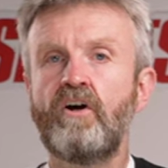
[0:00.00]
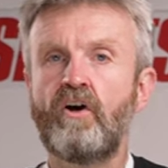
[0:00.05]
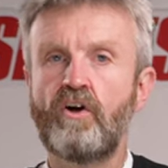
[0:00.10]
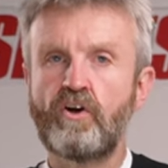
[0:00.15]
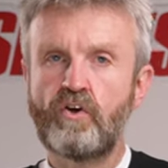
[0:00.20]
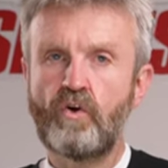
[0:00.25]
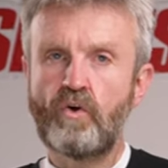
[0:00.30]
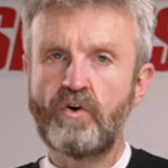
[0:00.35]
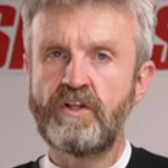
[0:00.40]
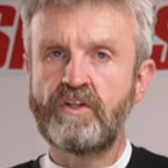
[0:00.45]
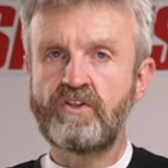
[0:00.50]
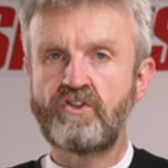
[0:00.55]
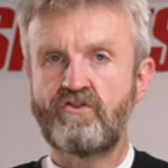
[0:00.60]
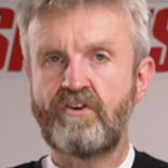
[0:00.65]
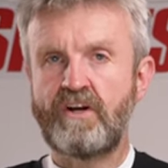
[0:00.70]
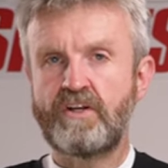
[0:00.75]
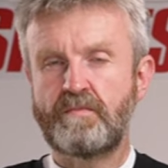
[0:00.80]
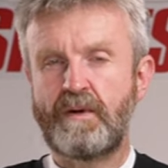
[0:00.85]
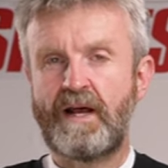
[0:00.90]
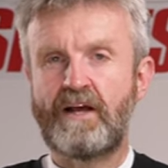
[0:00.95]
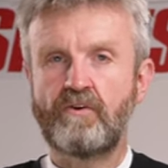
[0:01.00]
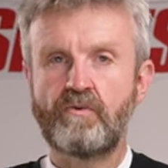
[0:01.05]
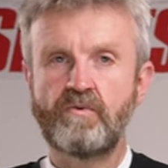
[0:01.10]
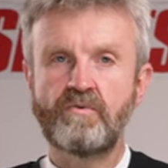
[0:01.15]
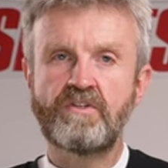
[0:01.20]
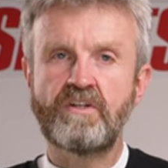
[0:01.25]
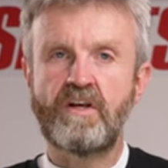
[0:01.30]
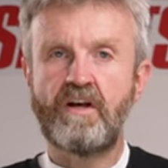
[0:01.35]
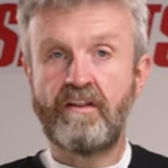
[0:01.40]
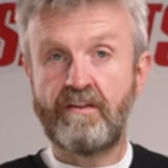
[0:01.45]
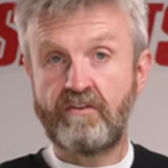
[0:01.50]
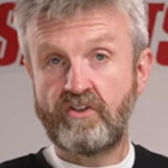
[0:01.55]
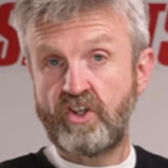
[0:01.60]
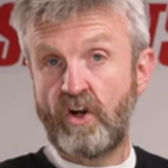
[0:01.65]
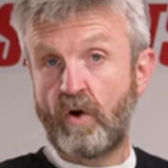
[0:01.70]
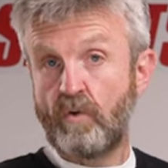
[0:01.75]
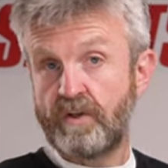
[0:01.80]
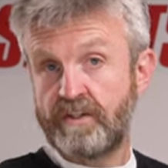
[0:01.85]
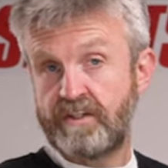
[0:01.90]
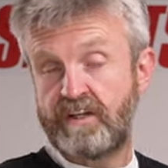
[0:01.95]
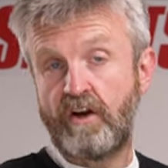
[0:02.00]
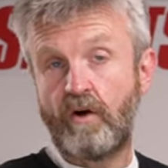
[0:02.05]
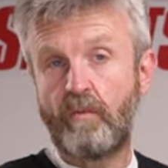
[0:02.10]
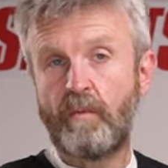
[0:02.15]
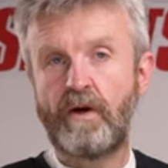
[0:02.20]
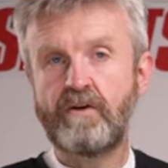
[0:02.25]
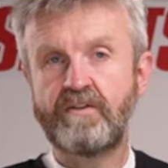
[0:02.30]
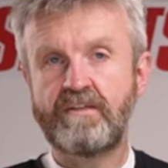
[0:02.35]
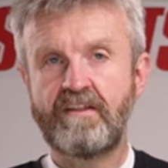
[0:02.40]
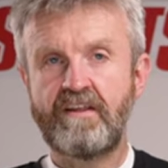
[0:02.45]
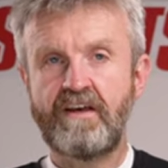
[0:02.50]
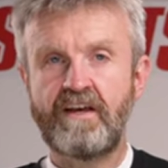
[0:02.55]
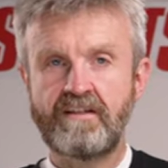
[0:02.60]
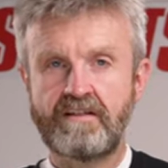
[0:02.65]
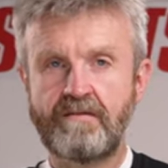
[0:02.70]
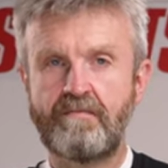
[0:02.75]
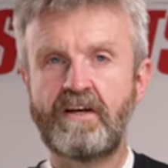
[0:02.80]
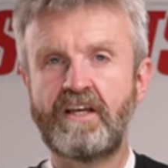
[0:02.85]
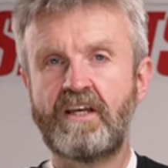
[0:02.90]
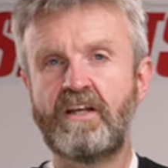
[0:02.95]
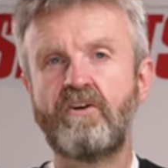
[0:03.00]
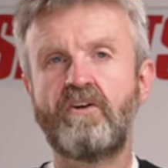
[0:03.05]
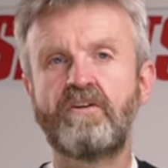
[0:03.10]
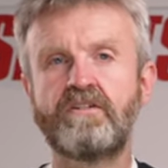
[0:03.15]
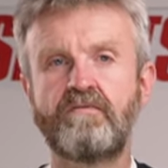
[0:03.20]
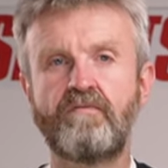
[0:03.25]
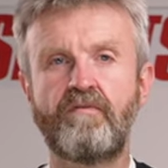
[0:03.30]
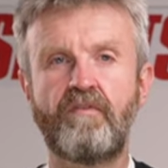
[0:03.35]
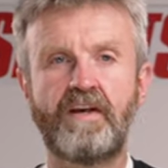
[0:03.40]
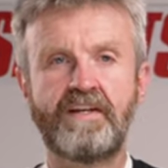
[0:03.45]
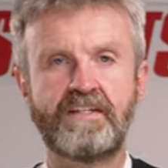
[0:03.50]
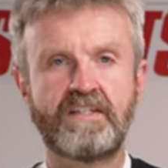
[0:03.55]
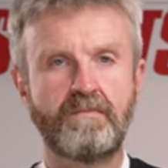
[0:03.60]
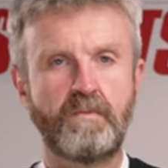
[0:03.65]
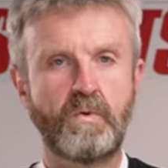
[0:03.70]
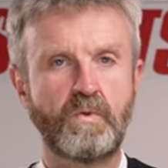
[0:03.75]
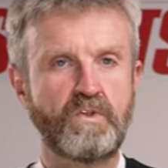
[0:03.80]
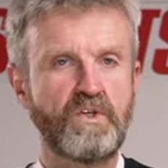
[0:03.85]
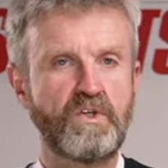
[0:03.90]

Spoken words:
Accordion stretch panels at the shoulders and elbows are there to make it nice and flexible